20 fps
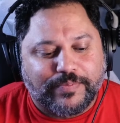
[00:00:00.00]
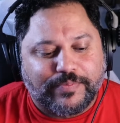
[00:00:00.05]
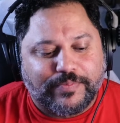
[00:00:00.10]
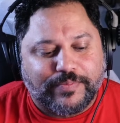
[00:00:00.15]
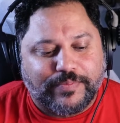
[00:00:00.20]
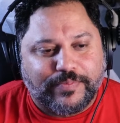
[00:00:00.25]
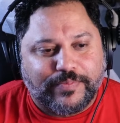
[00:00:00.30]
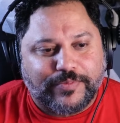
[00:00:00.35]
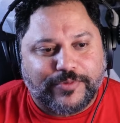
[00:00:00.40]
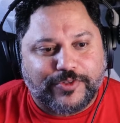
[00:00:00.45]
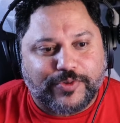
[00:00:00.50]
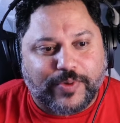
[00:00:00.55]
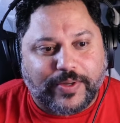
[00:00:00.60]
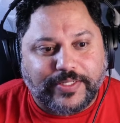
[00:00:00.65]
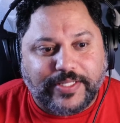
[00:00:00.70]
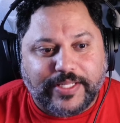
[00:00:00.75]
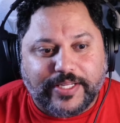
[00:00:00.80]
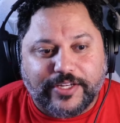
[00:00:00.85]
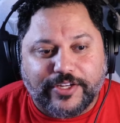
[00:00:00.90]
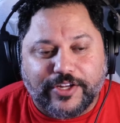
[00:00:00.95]
So I
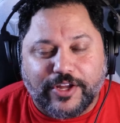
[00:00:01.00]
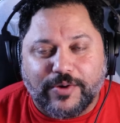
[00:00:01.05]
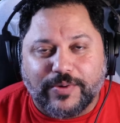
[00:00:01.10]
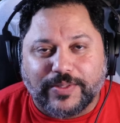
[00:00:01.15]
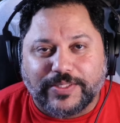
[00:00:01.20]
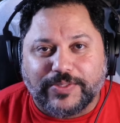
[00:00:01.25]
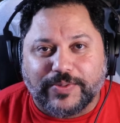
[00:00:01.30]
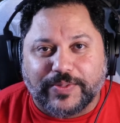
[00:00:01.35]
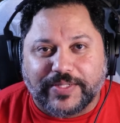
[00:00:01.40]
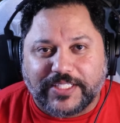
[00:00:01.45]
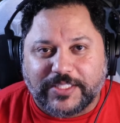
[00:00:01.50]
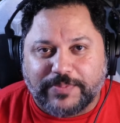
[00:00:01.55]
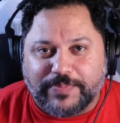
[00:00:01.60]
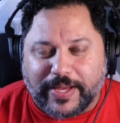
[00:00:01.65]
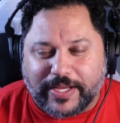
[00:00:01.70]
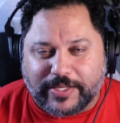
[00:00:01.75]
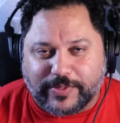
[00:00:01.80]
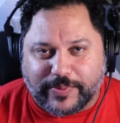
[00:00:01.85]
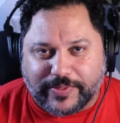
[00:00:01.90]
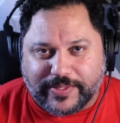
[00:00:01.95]
didn't know what to
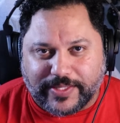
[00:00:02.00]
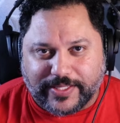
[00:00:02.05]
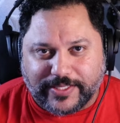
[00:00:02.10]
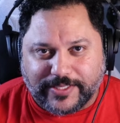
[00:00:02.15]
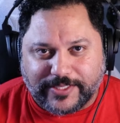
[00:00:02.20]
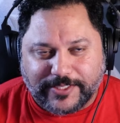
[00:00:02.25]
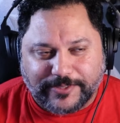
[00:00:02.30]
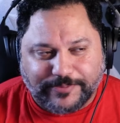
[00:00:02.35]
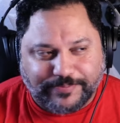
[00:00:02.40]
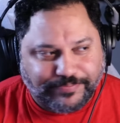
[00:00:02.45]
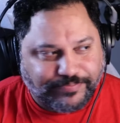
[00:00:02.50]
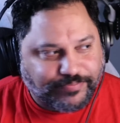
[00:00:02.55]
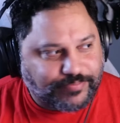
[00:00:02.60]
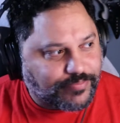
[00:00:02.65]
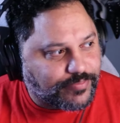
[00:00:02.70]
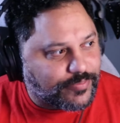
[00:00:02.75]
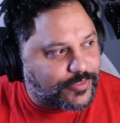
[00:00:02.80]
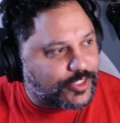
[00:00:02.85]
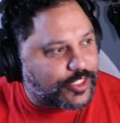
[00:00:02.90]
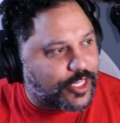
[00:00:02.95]
expect with this.
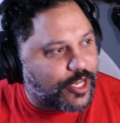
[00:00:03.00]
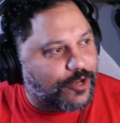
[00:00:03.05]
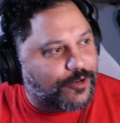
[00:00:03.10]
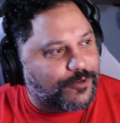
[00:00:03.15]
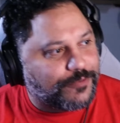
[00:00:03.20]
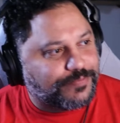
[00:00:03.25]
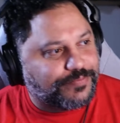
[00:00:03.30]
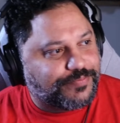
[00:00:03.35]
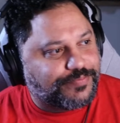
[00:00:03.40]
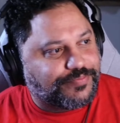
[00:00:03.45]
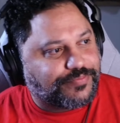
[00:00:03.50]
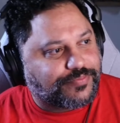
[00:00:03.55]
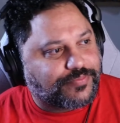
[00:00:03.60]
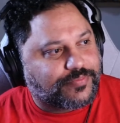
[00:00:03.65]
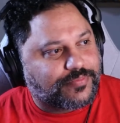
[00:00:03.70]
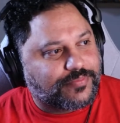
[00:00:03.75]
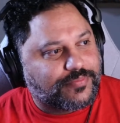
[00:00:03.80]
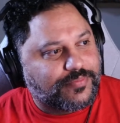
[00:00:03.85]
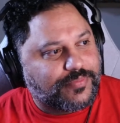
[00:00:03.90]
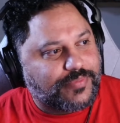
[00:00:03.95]
So
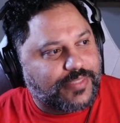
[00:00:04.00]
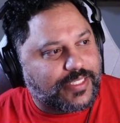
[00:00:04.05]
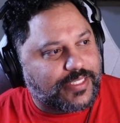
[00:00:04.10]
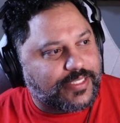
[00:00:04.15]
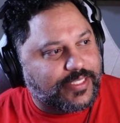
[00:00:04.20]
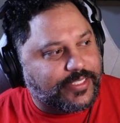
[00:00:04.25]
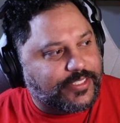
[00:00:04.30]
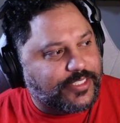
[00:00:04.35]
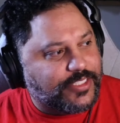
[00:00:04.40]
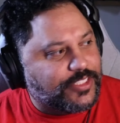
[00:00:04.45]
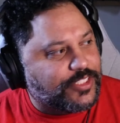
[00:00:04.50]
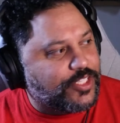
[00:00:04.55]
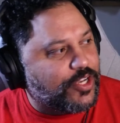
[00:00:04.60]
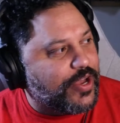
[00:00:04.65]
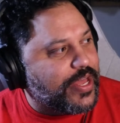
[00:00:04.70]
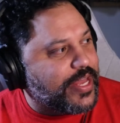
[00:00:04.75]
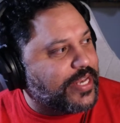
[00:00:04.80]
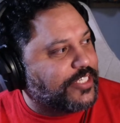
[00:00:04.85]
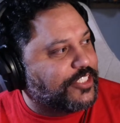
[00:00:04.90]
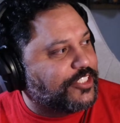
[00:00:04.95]
let's just go
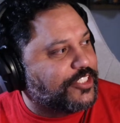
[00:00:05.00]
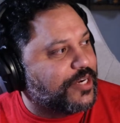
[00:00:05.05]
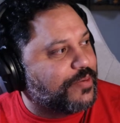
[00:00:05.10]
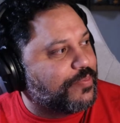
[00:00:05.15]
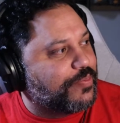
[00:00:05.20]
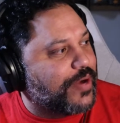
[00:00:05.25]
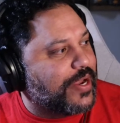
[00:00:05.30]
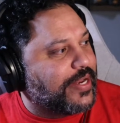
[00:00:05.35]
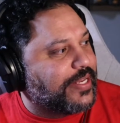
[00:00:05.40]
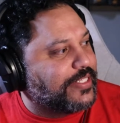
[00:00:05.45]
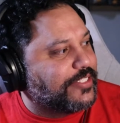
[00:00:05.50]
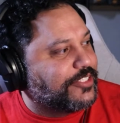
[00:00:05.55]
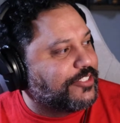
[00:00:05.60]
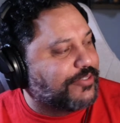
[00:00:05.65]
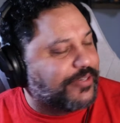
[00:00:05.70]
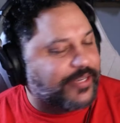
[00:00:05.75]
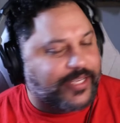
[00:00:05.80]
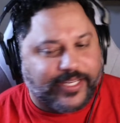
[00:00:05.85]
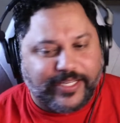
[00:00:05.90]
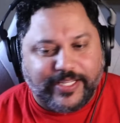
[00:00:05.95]
ahead and jump right into
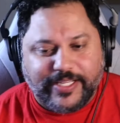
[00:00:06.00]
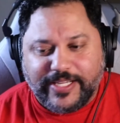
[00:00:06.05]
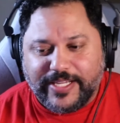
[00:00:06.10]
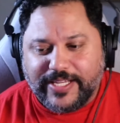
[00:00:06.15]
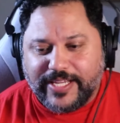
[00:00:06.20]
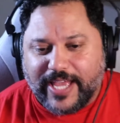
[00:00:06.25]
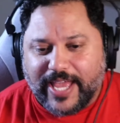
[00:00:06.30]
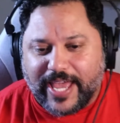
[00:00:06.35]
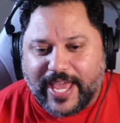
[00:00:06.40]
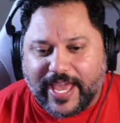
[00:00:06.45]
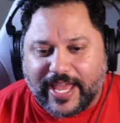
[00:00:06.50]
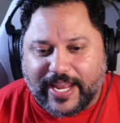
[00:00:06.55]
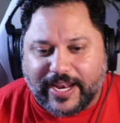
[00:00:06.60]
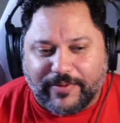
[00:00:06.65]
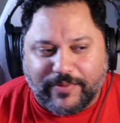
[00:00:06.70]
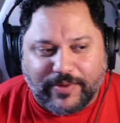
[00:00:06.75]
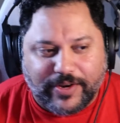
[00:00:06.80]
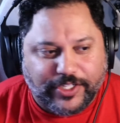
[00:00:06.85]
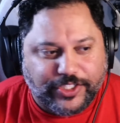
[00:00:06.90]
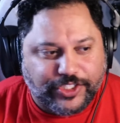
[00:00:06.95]
it. And I
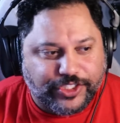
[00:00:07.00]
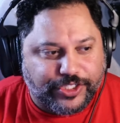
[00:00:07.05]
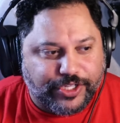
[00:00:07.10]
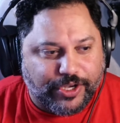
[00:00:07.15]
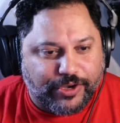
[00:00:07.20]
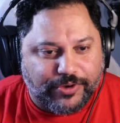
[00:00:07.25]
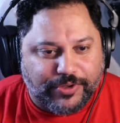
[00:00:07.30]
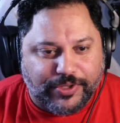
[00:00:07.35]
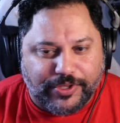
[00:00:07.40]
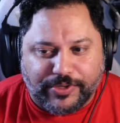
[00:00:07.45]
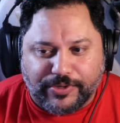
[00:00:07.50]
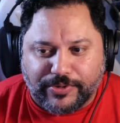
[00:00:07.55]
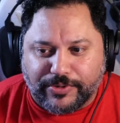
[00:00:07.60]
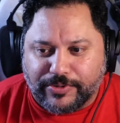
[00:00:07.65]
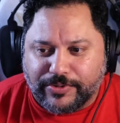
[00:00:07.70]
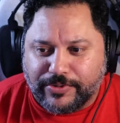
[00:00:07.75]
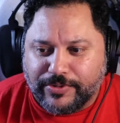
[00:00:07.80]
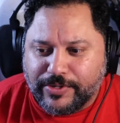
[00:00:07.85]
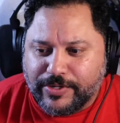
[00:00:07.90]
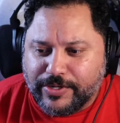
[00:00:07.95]
want to show
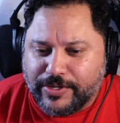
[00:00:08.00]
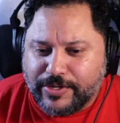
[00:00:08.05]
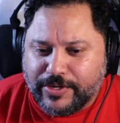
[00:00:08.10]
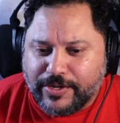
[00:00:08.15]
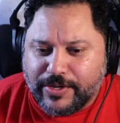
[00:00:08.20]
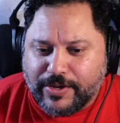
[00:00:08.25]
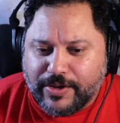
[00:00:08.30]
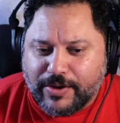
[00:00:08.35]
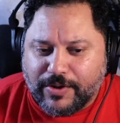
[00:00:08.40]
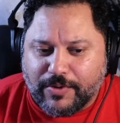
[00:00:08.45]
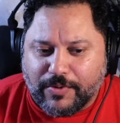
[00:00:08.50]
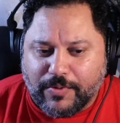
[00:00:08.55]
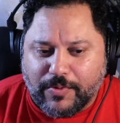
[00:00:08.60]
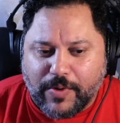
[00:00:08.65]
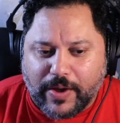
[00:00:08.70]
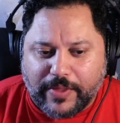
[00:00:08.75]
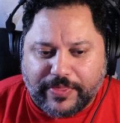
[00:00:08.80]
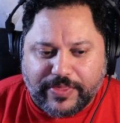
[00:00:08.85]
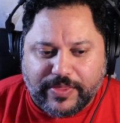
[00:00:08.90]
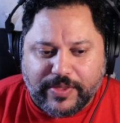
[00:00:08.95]
you
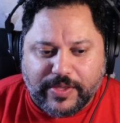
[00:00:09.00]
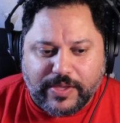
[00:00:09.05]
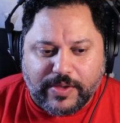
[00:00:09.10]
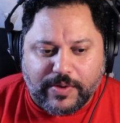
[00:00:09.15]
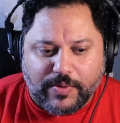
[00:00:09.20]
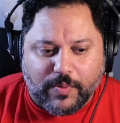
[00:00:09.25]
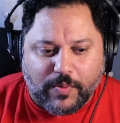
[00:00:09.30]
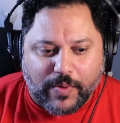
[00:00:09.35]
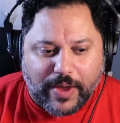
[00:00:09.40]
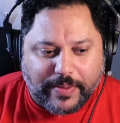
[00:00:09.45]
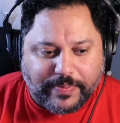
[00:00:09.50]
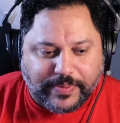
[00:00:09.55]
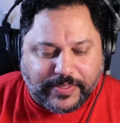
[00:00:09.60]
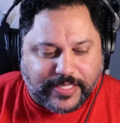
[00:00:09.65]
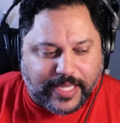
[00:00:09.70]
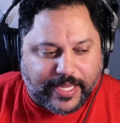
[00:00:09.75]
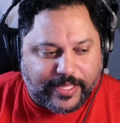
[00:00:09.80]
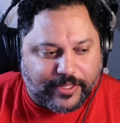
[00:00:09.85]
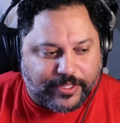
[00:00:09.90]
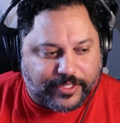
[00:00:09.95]
what the
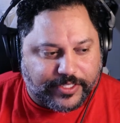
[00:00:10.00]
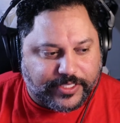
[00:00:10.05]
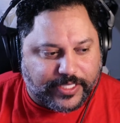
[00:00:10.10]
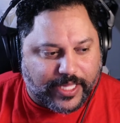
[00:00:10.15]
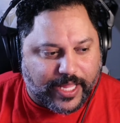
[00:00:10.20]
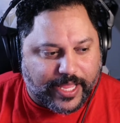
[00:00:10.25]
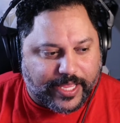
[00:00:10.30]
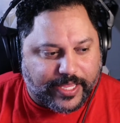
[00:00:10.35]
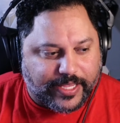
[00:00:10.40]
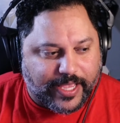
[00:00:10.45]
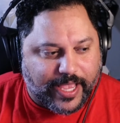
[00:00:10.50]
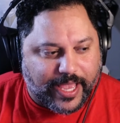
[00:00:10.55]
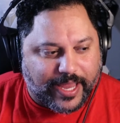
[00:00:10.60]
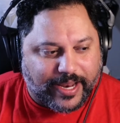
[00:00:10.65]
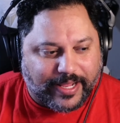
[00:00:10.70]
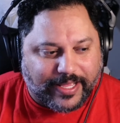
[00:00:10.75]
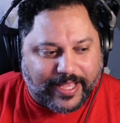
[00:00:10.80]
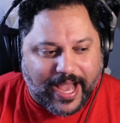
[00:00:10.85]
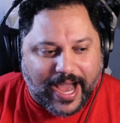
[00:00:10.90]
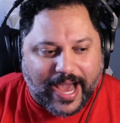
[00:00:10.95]
website looks like, and I
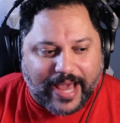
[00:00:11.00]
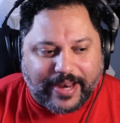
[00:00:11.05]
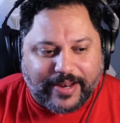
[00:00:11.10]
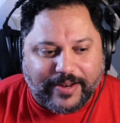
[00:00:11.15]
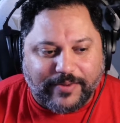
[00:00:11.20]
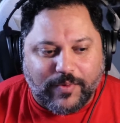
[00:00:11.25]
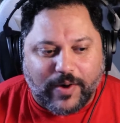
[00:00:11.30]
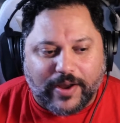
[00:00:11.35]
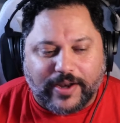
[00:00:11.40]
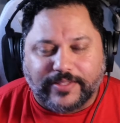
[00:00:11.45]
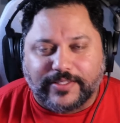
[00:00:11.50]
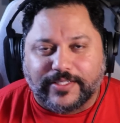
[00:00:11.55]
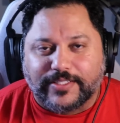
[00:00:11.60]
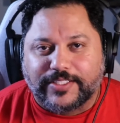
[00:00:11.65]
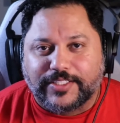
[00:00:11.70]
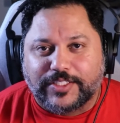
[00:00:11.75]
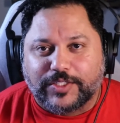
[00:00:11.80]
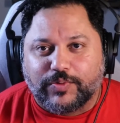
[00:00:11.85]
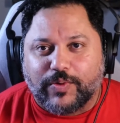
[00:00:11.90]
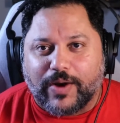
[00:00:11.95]
kind of want to
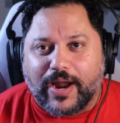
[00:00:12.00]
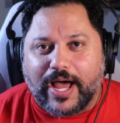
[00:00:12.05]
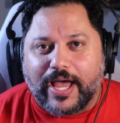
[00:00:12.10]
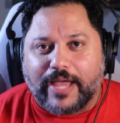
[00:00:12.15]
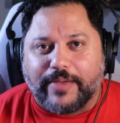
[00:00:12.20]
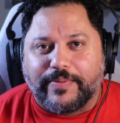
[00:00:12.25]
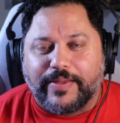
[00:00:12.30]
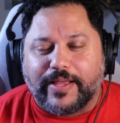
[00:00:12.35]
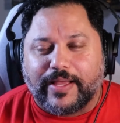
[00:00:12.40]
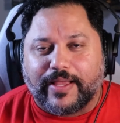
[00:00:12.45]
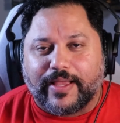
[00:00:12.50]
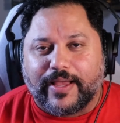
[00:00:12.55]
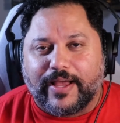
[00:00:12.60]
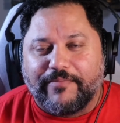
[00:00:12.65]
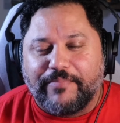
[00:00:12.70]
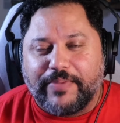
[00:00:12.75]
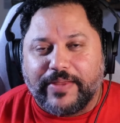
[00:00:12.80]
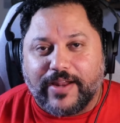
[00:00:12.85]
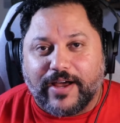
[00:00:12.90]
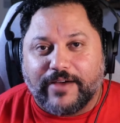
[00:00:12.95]
describe. I've
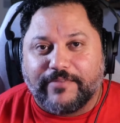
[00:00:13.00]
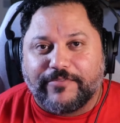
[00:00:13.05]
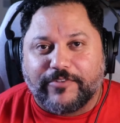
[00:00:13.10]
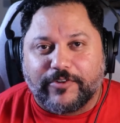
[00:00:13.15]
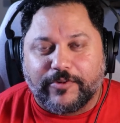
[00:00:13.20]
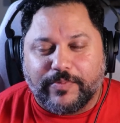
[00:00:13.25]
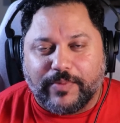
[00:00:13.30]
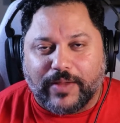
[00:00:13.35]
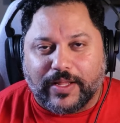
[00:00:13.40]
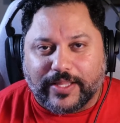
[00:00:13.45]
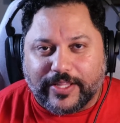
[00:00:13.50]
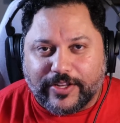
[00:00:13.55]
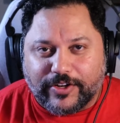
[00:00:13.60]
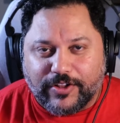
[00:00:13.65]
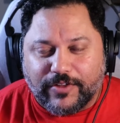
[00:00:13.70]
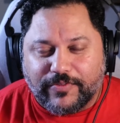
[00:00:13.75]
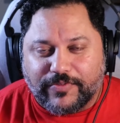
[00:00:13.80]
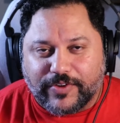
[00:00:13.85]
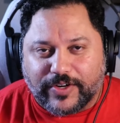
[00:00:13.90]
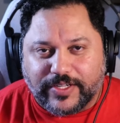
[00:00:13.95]
been on for a little
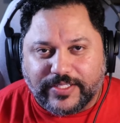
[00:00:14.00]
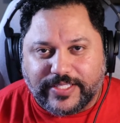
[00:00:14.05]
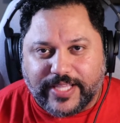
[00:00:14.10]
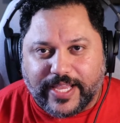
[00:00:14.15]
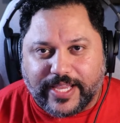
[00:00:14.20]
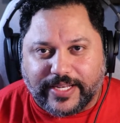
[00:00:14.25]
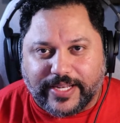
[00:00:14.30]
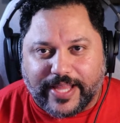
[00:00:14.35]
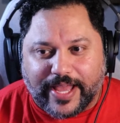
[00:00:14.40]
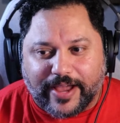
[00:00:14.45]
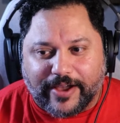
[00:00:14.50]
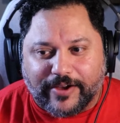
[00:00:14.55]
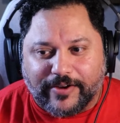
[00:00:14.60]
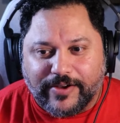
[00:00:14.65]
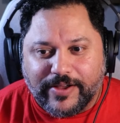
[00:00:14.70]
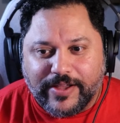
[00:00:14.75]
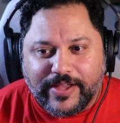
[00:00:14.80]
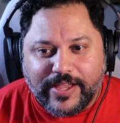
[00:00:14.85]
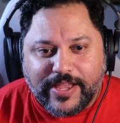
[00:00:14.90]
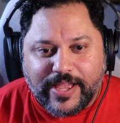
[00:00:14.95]
over a day now,
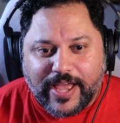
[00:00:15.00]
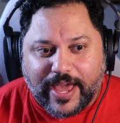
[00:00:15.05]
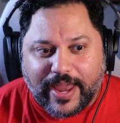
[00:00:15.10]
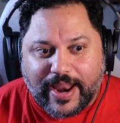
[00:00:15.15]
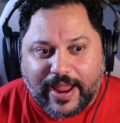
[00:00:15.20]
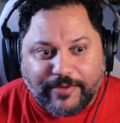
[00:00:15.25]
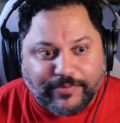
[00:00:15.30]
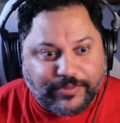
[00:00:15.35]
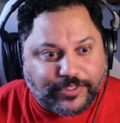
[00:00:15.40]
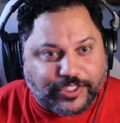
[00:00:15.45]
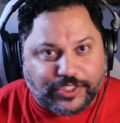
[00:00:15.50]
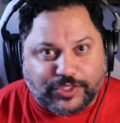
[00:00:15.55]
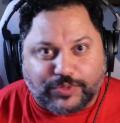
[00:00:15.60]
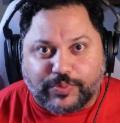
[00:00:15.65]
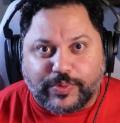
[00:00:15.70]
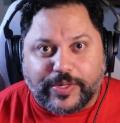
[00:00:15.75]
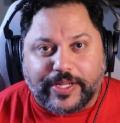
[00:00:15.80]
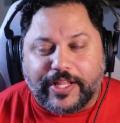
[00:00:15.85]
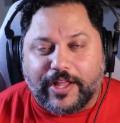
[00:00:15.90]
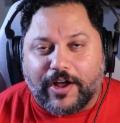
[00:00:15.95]
and I was just
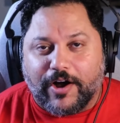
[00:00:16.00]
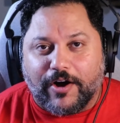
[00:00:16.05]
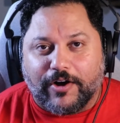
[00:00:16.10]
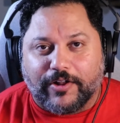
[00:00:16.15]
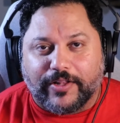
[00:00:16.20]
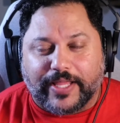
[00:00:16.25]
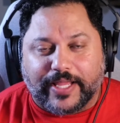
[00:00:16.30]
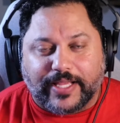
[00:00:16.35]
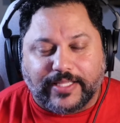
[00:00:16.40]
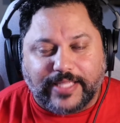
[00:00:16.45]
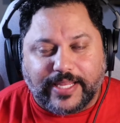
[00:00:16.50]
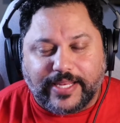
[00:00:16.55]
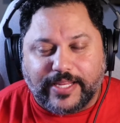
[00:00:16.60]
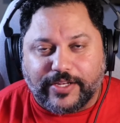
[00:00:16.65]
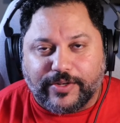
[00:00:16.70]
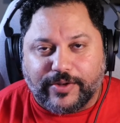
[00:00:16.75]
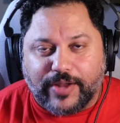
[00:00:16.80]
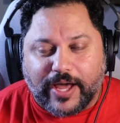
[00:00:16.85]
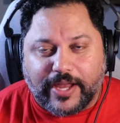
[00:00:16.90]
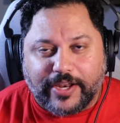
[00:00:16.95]
really all in because I
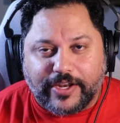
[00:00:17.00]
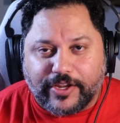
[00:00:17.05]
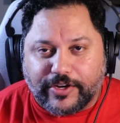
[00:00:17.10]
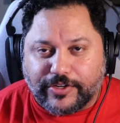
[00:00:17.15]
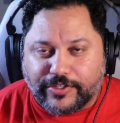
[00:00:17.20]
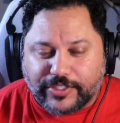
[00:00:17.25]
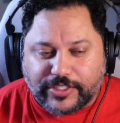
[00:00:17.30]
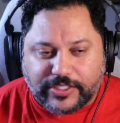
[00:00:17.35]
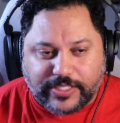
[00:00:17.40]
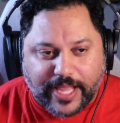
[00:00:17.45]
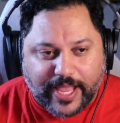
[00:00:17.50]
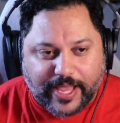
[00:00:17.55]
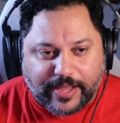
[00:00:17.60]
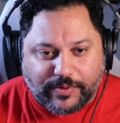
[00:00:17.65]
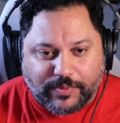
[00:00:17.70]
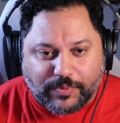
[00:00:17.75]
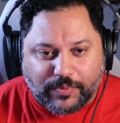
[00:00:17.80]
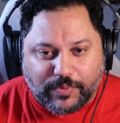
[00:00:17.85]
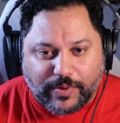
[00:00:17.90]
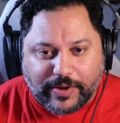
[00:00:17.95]
didn't
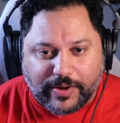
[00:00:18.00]
understand what it